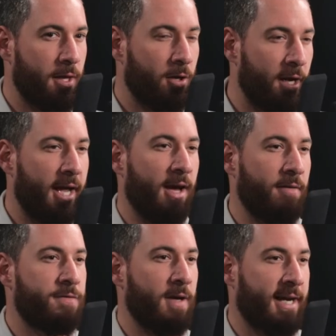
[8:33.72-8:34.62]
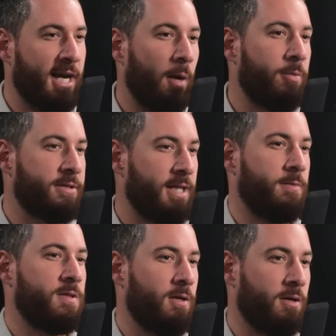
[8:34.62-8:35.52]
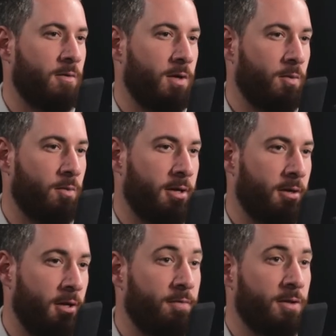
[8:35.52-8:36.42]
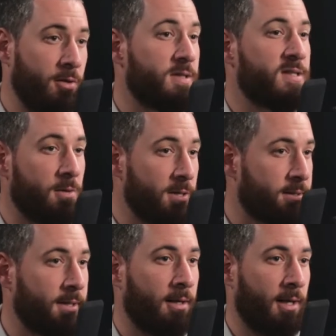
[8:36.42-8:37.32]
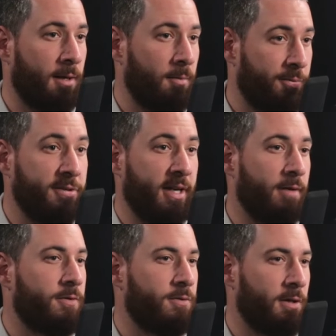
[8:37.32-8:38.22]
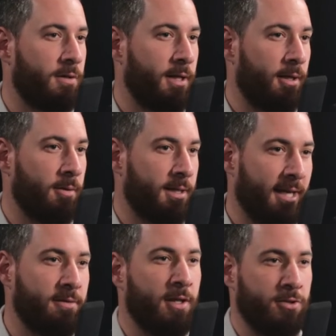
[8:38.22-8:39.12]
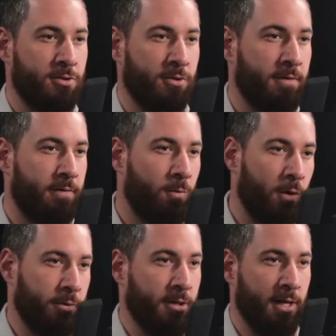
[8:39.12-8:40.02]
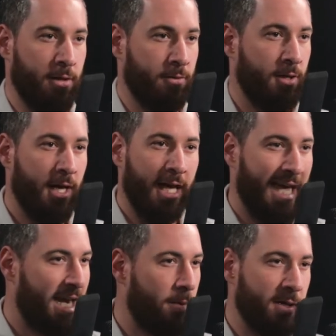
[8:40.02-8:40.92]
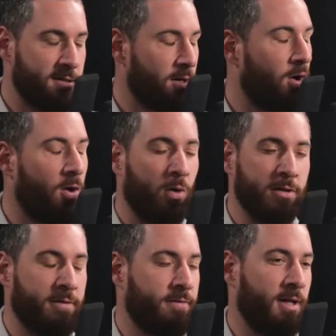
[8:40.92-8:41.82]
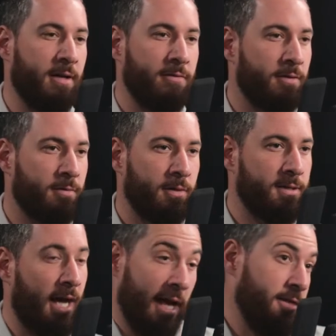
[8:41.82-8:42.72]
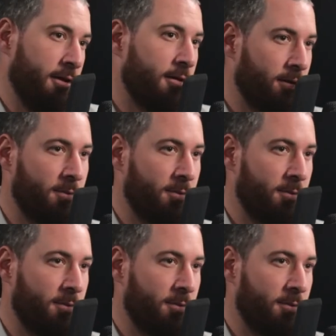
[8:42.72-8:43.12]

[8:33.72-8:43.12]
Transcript: they're going to have a couple of times in their career where if they do it seriously and they put the effort to it, they'll yeah. get to National Geographic one way or another. Yeah. And Emmy is a whole different level, I, I think. I